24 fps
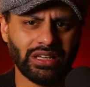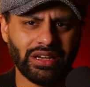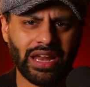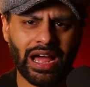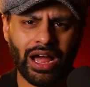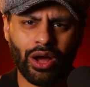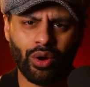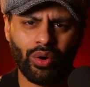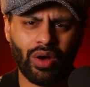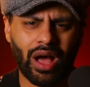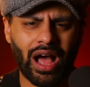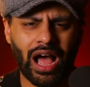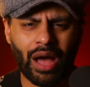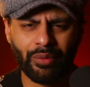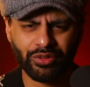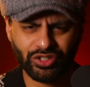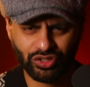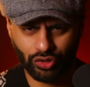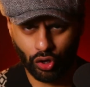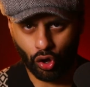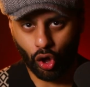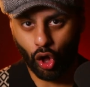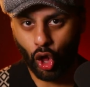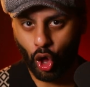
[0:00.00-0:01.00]
Now, I
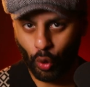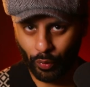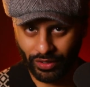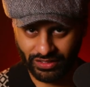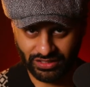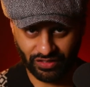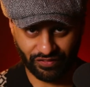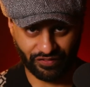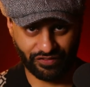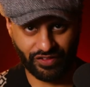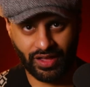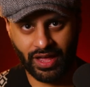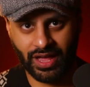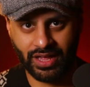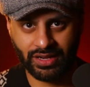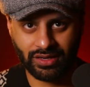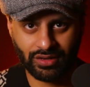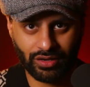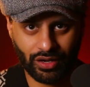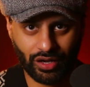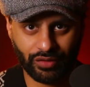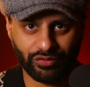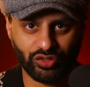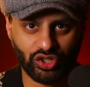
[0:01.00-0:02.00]
was always a fan
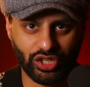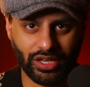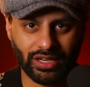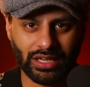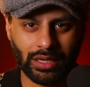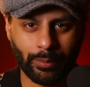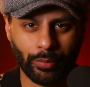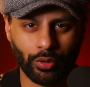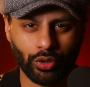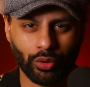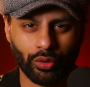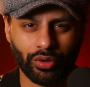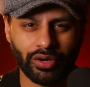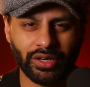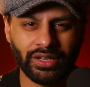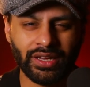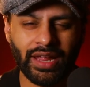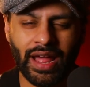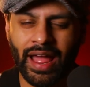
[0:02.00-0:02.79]
of Jacob Elordi.